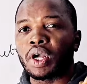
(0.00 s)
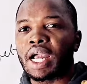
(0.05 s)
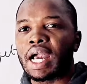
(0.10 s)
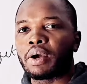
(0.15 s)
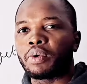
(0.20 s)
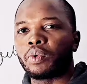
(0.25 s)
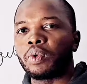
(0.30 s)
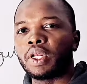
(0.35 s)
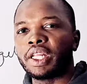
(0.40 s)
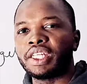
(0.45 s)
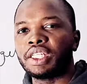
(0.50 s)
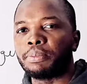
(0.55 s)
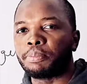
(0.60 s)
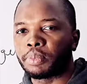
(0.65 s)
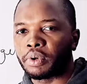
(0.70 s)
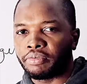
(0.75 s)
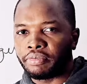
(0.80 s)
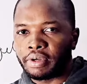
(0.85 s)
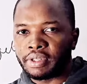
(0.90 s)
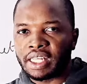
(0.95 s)
calculate the
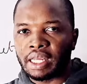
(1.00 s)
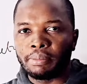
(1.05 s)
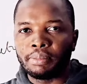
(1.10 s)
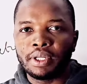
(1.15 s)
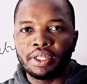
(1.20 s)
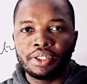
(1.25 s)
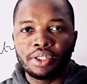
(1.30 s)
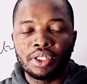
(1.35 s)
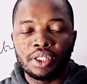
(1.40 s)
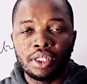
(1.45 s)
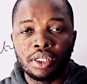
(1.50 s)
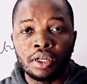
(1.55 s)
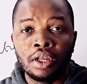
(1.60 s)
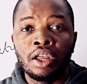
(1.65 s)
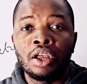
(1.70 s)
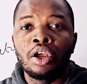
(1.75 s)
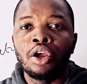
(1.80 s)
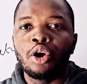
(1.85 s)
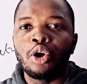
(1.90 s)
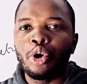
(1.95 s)
profitability
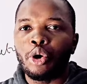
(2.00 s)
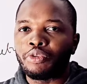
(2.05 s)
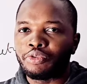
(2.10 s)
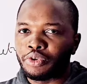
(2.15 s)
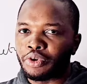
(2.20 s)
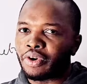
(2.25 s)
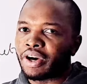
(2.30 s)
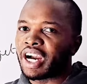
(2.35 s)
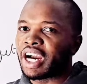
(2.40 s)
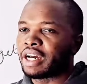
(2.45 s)
of your